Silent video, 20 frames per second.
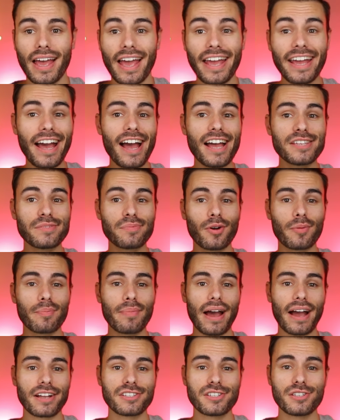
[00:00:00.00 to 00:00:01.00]
Hey guys, welcome
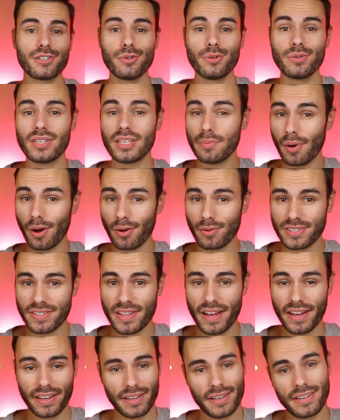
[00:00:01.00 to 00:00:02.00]
back to T Bones
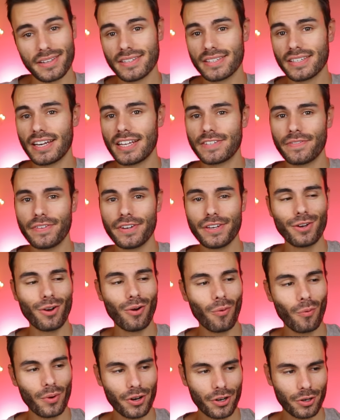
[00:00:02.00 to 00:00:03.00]
Tech. In today's video,
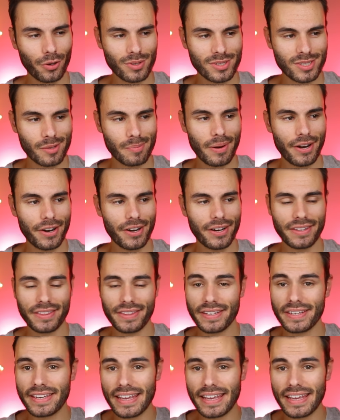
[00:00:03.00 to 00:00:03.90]
we are going to be comparing the